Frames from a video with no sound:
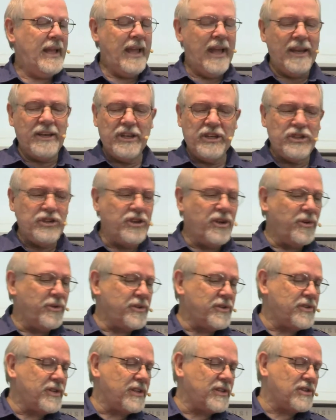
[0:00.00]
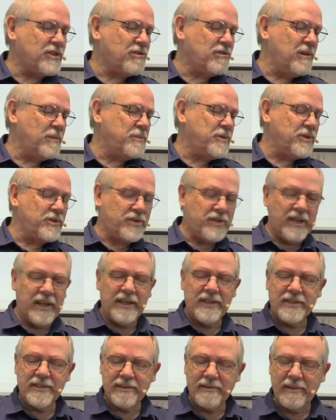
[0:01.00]
And did you notice that the Scripture
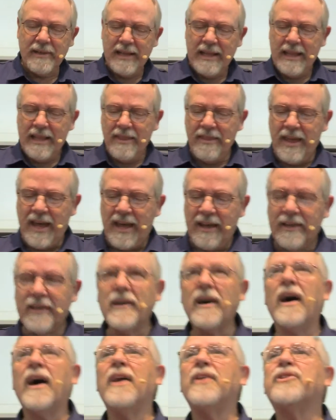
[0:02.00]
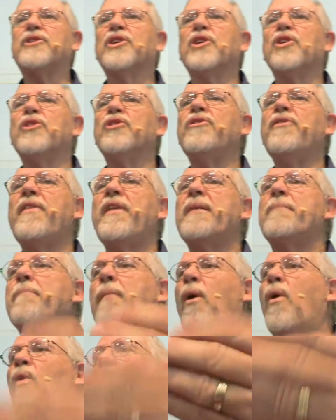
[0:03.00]
says that God turned
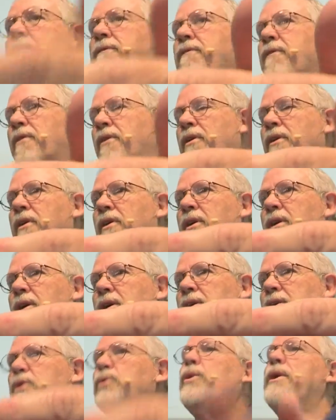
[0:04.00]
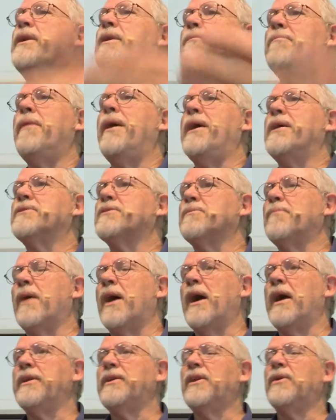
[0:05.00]
them over to a debased
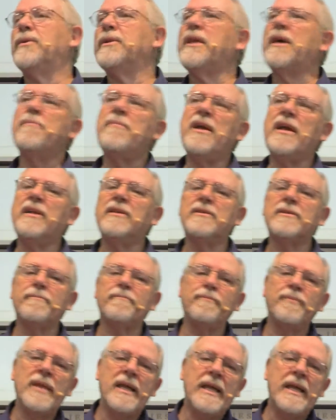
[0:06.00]
mind? You know what that means?